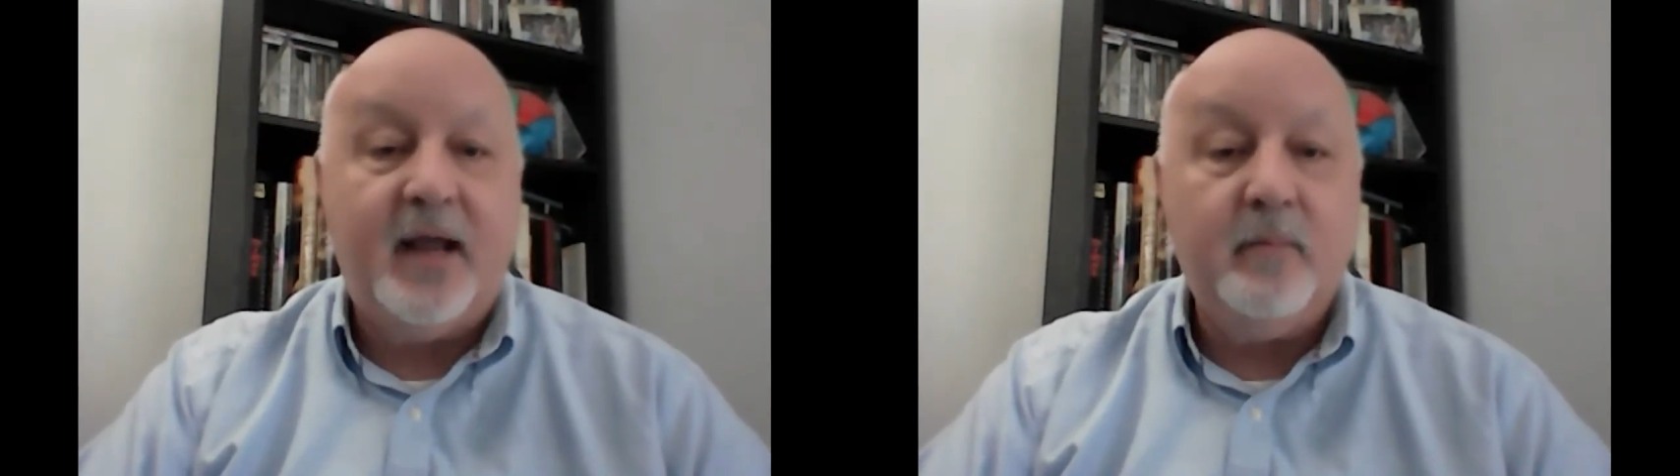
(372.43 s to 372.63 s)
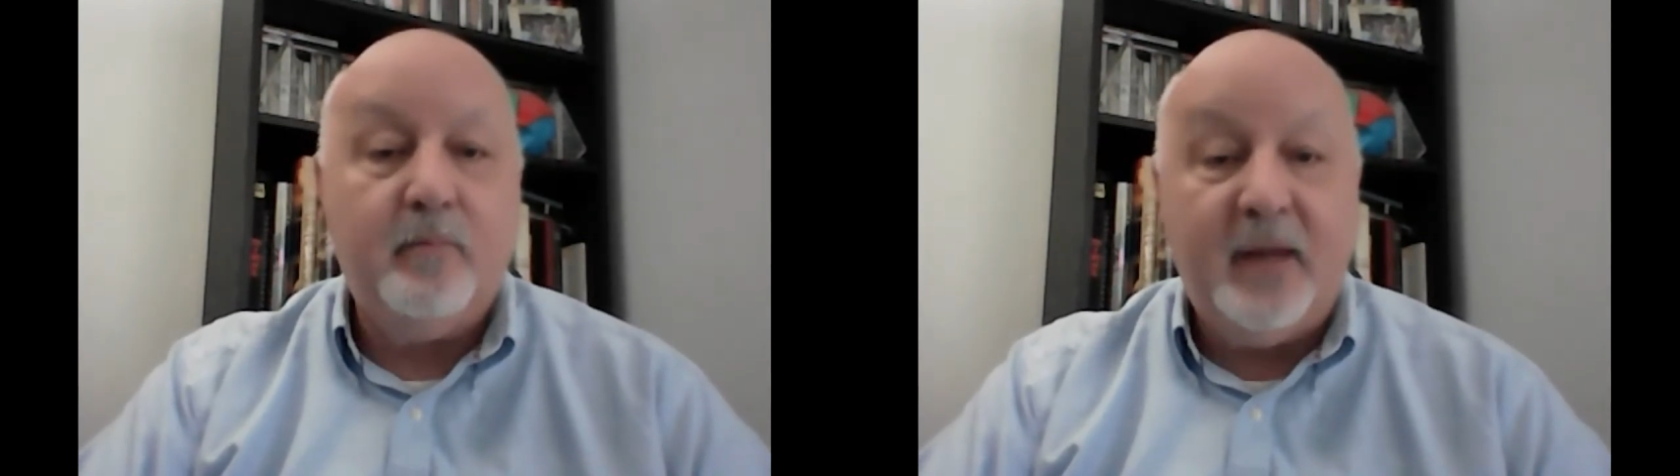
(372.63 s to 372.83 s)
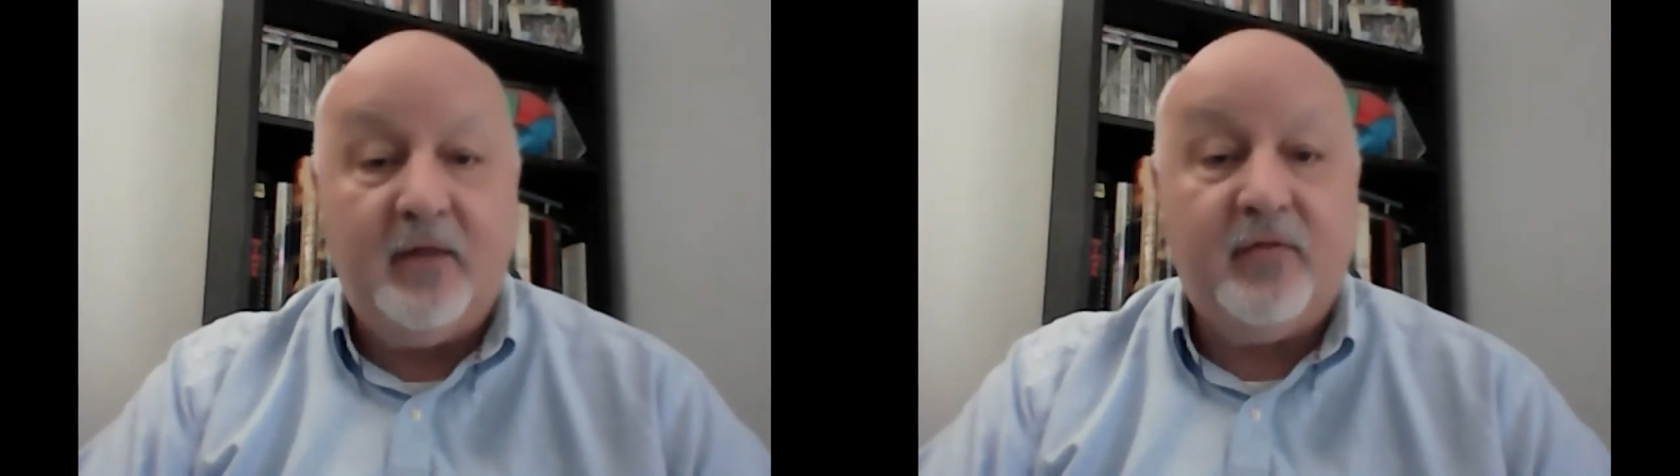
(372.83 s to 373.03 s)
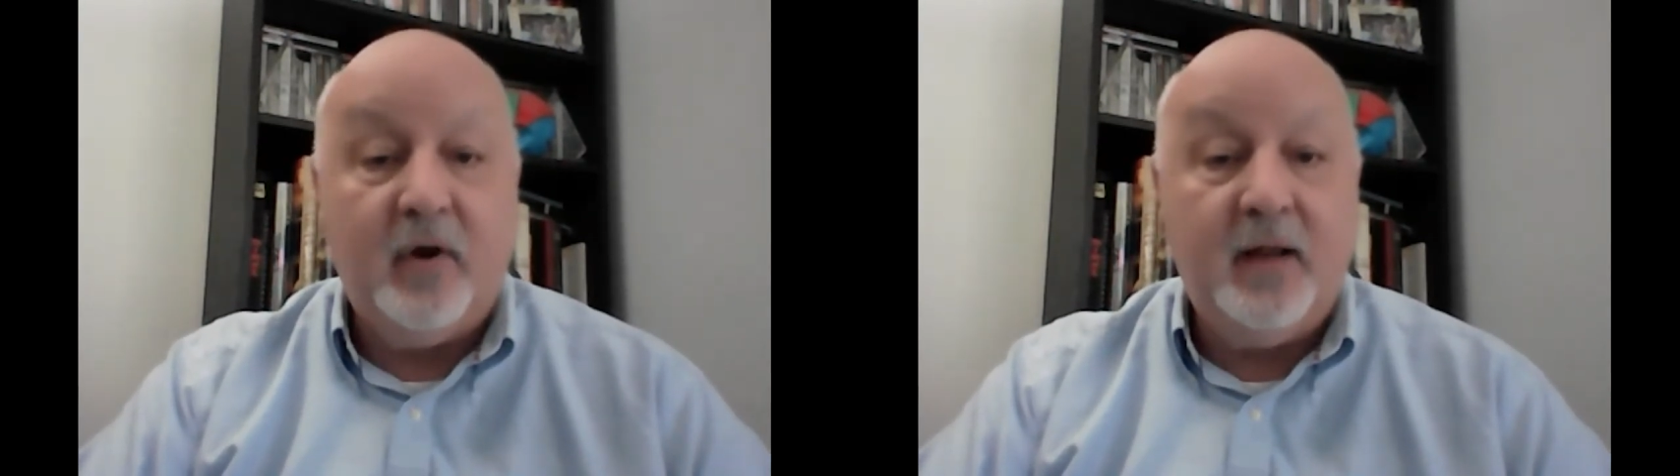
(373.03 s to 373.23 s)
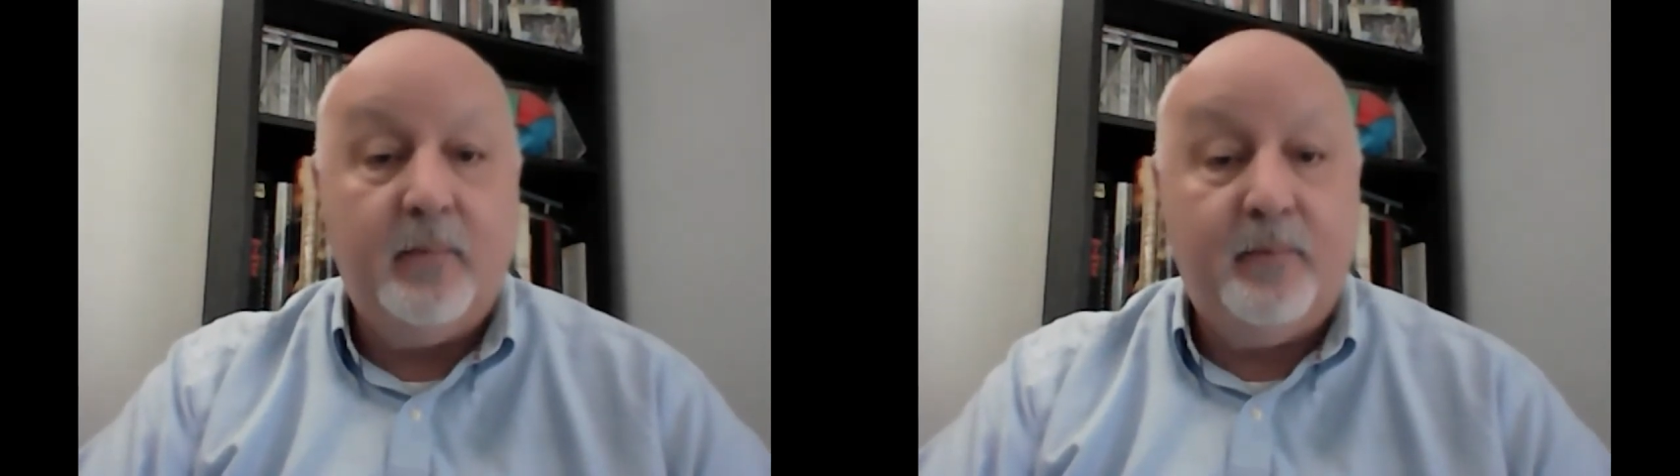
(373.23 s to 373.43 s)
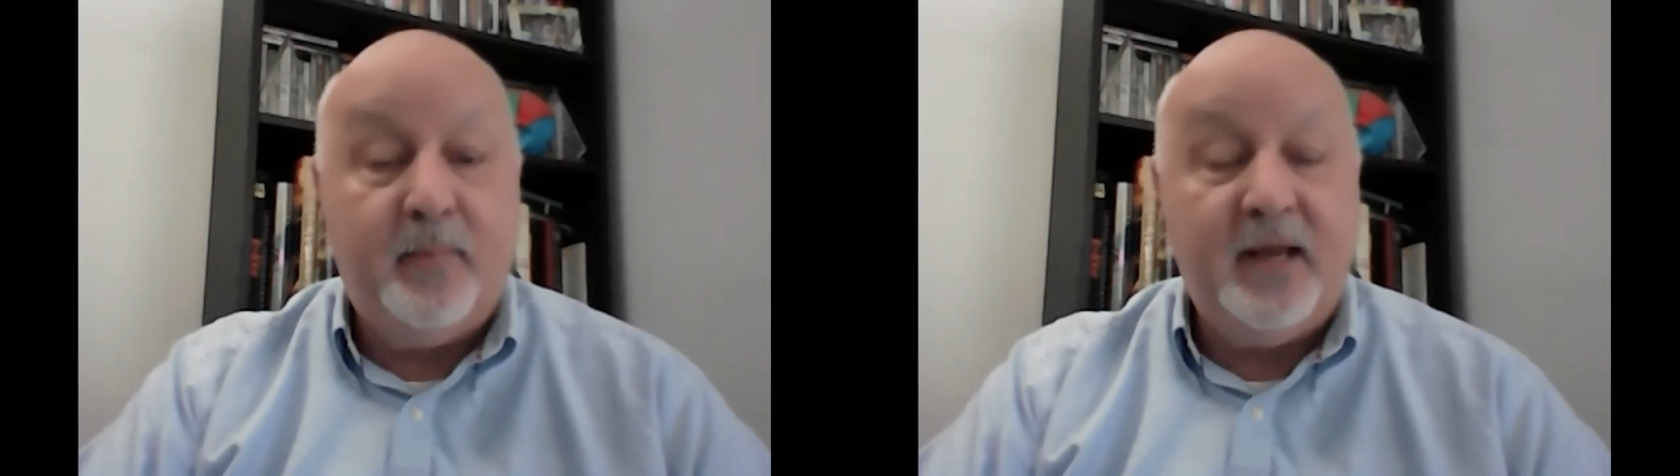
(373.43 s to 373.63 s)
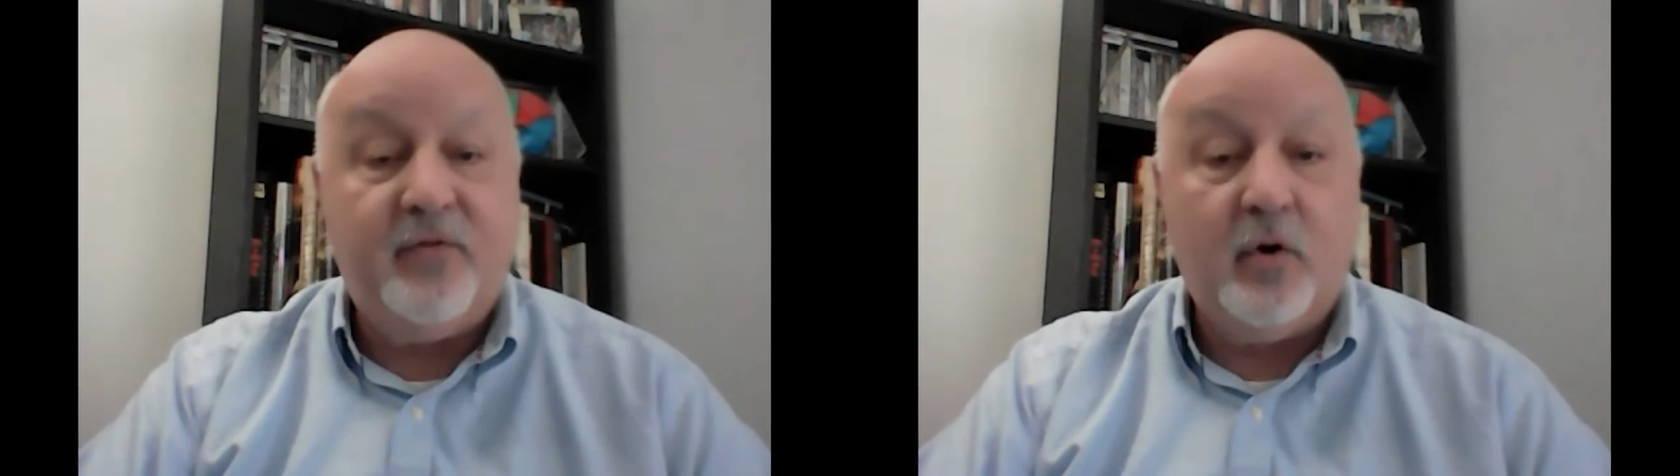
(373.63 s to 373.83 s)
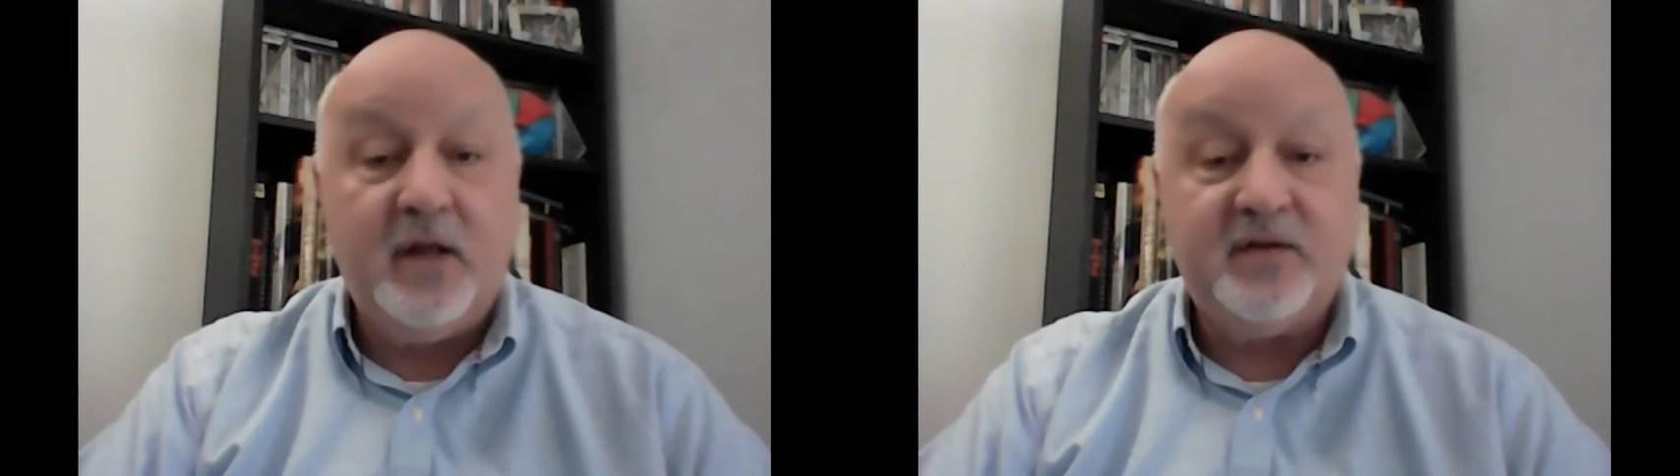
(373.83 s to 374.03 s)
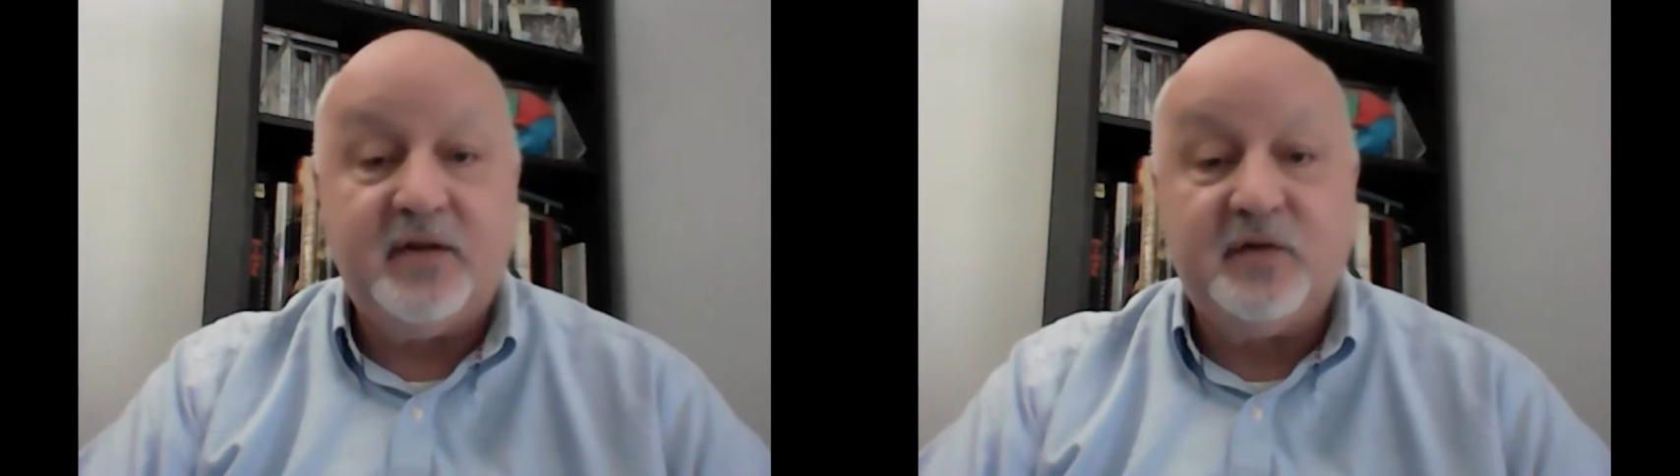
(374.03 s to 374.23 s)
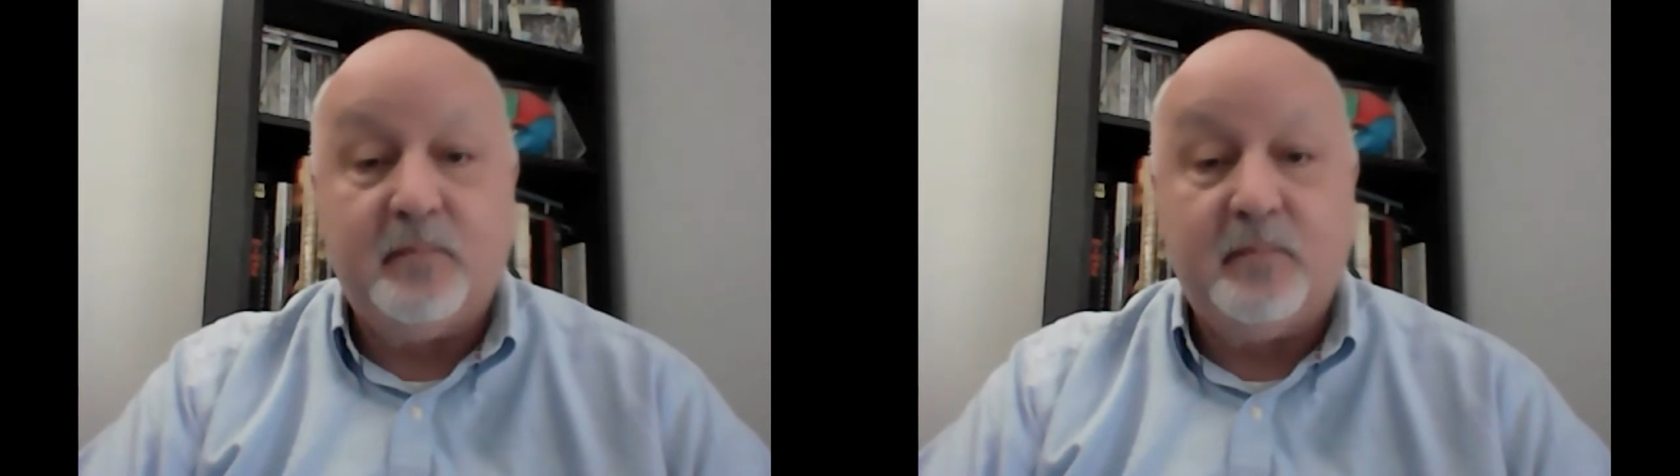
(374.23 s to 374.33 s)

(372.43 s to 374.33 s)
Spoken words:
and B-36